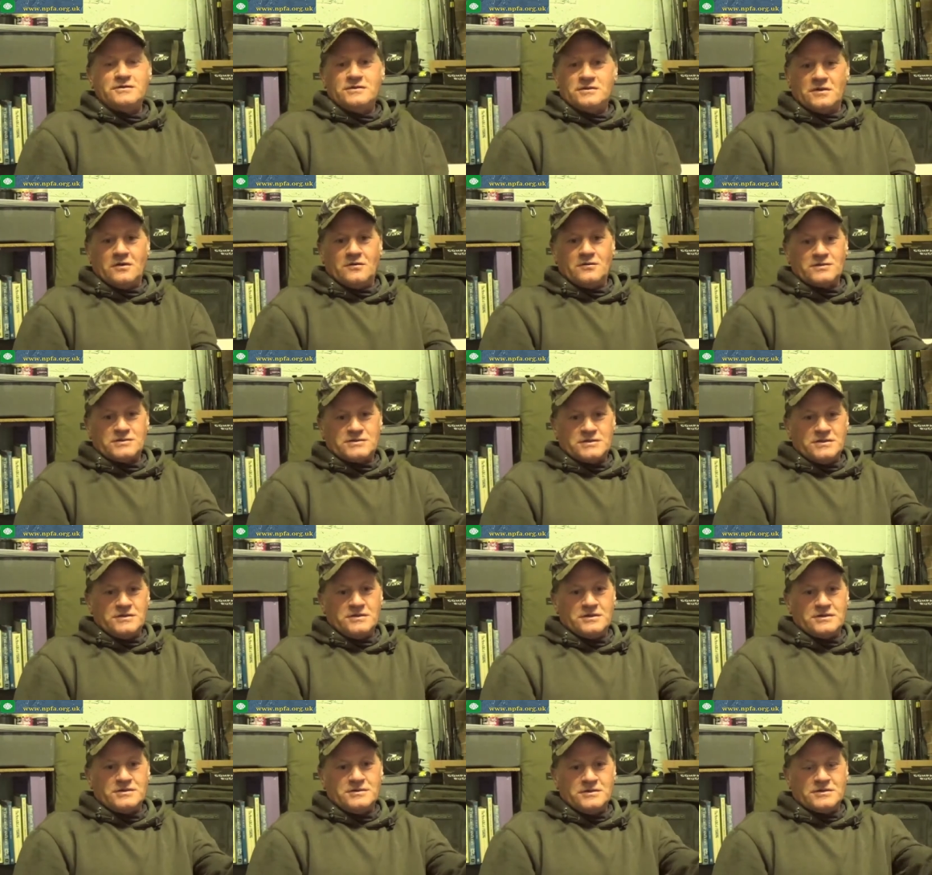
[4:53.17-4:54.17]

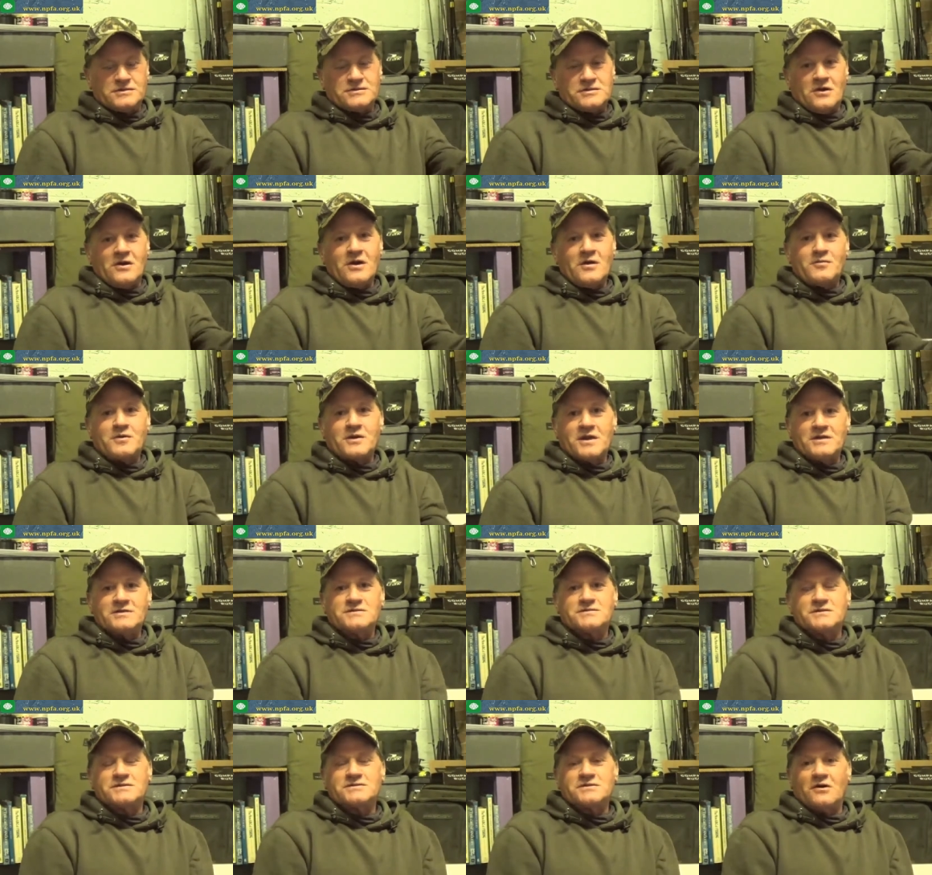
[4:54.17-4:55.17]
Obviously you're tight up against
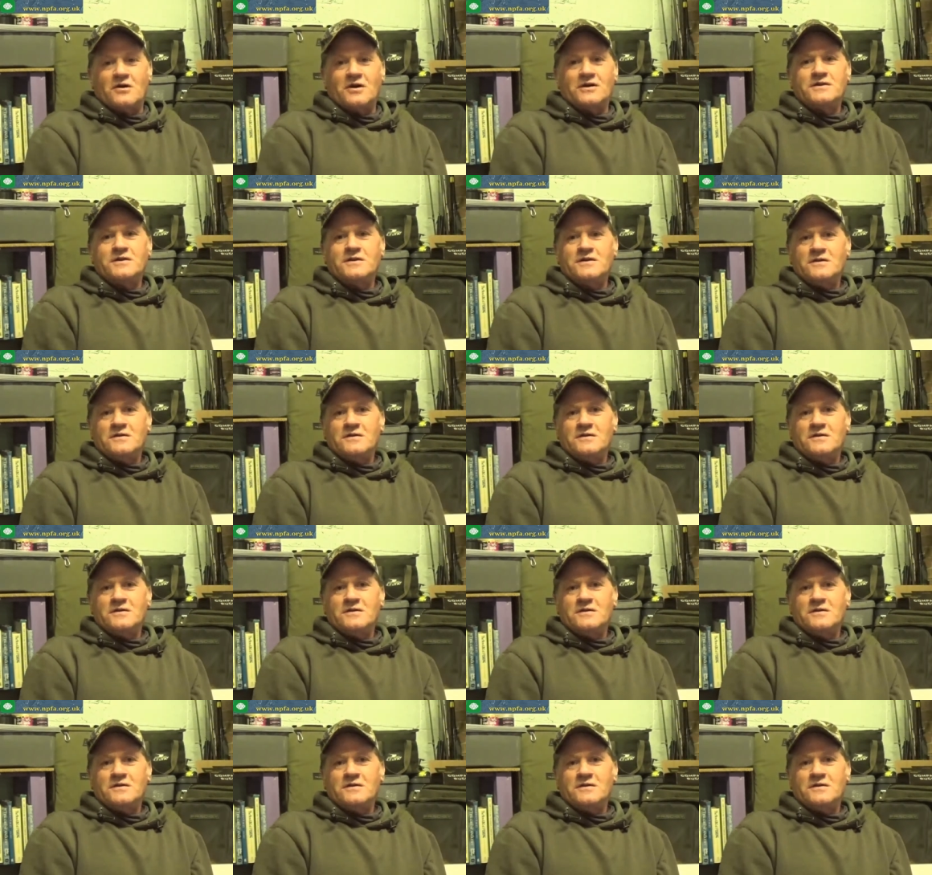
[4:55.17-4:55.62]
the side,